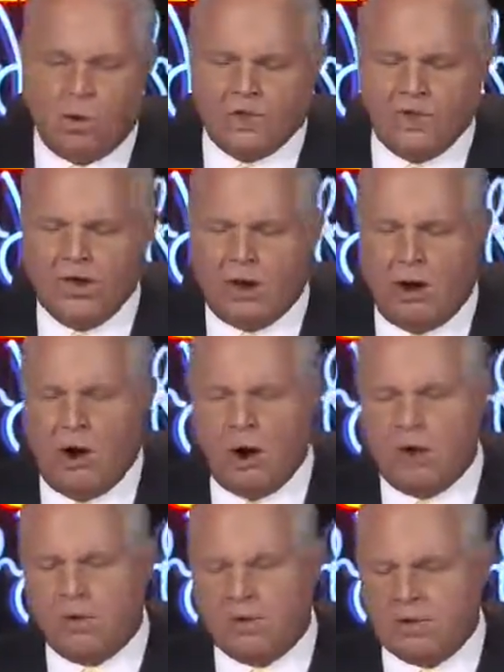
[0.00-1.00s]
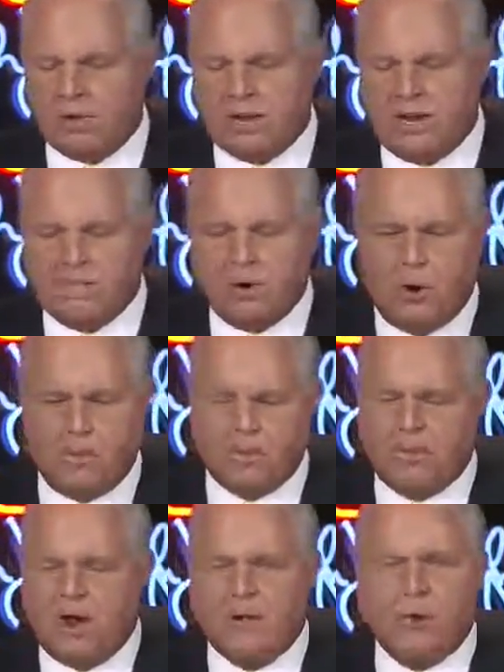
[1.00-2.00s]
are what they are. Keep
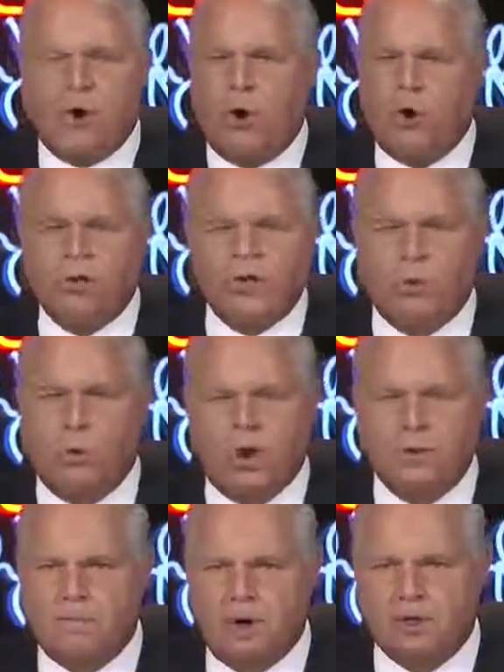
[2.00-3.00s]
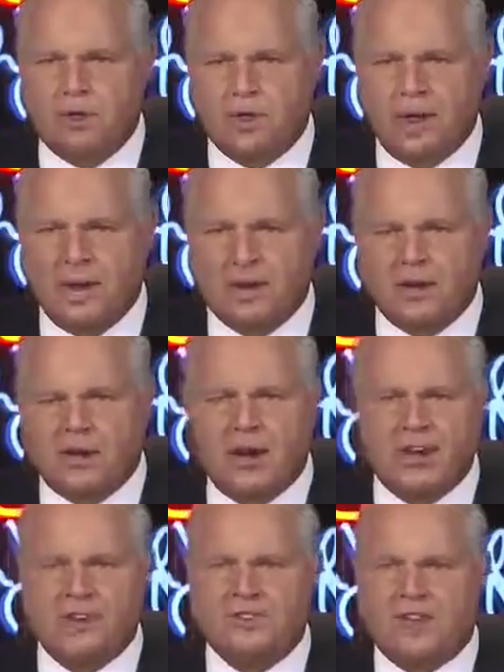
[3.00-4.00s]
an open mind. We're only 1 month
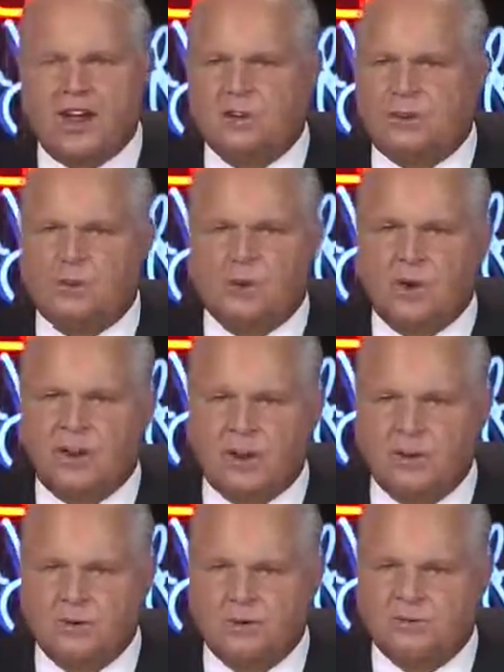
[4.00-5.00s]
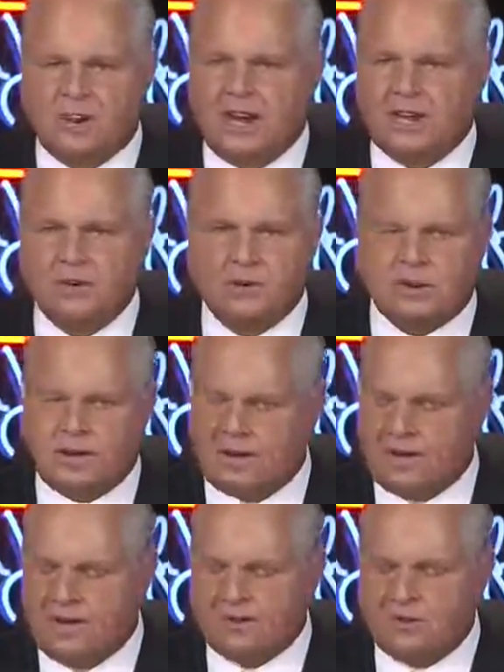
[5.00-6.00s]
in, and he's got 3 years
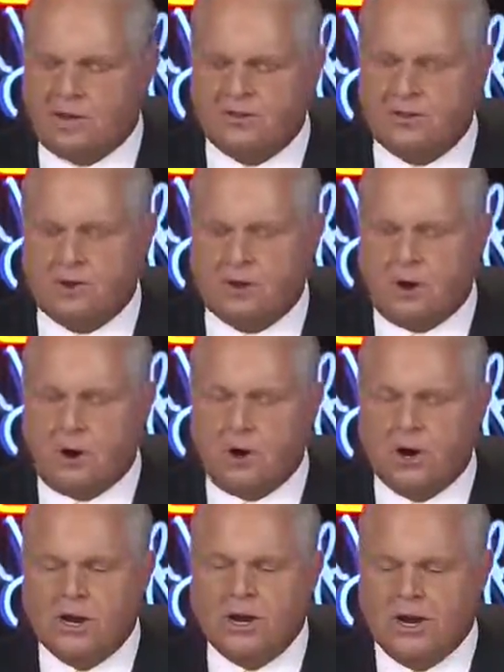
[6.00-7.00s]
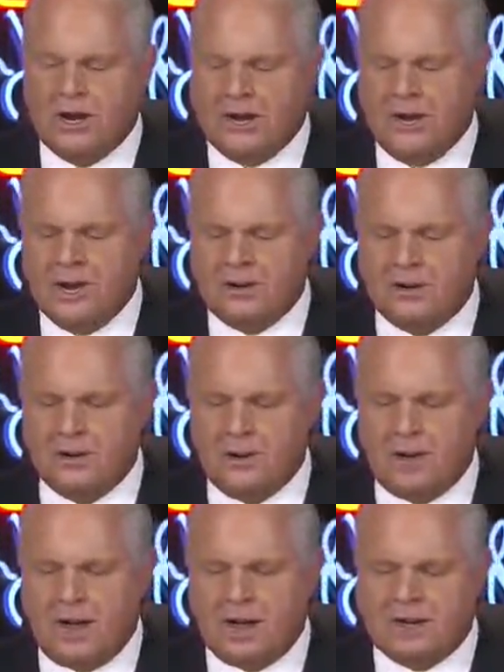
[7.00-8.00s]
and 11 months to go.
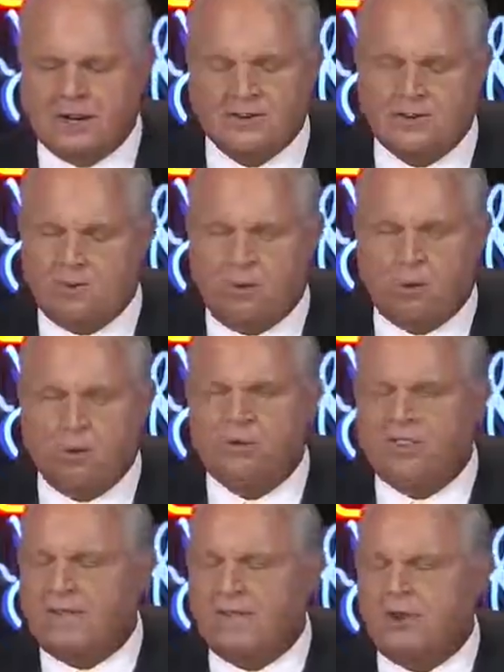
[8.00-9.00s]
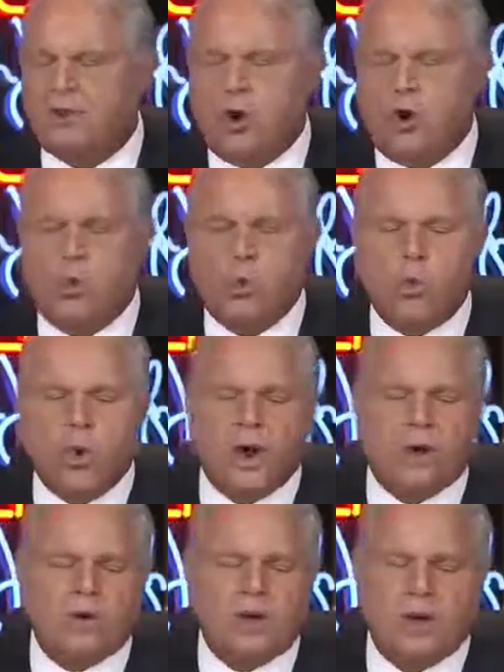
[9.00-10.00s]
And his supporters have
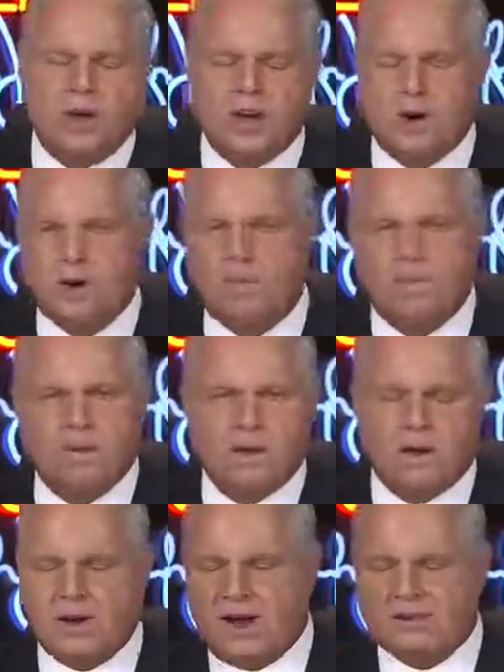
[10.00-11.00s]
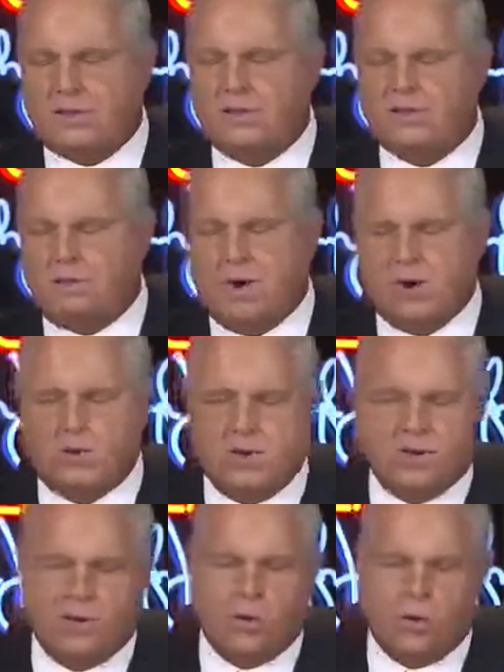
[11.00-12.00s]
nowhere near gotten to the
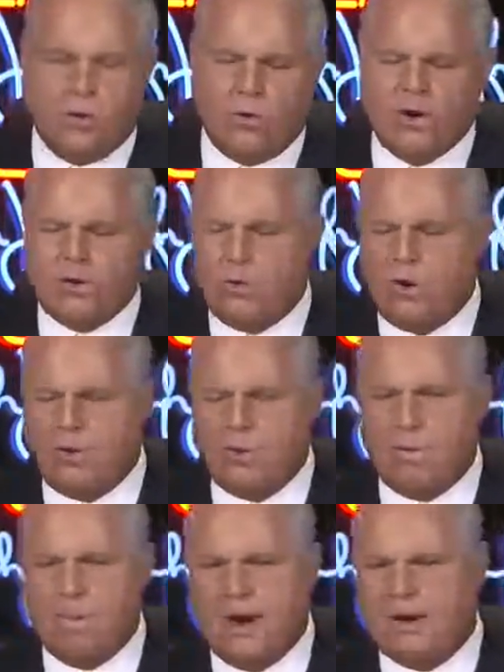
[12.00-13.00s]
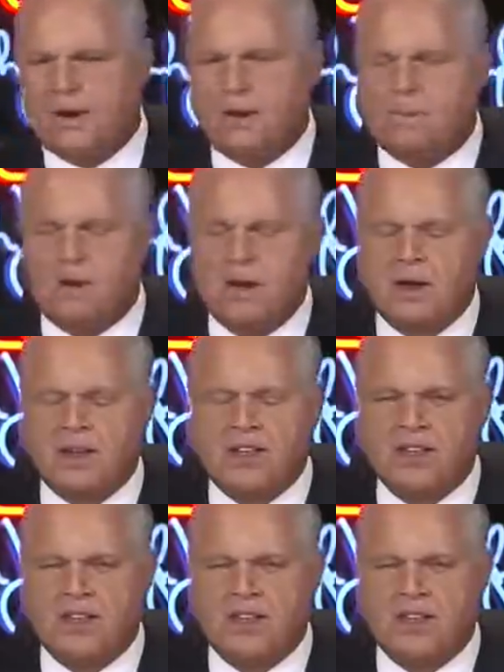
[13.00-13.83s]
point where they're worried or want to abandon him.